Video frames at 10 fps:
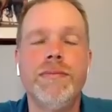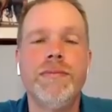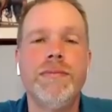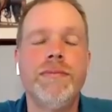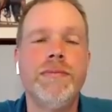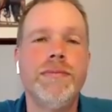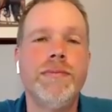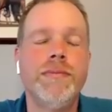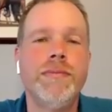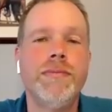
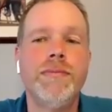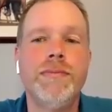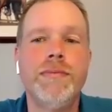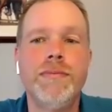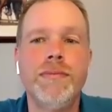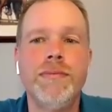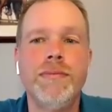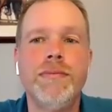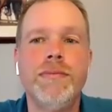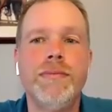
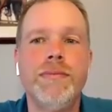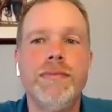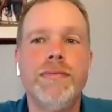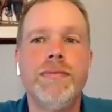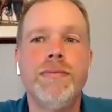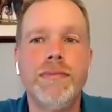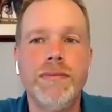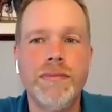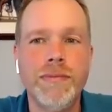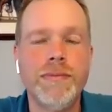
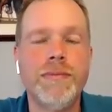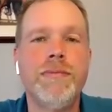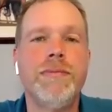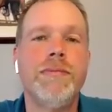This person isn't speaking.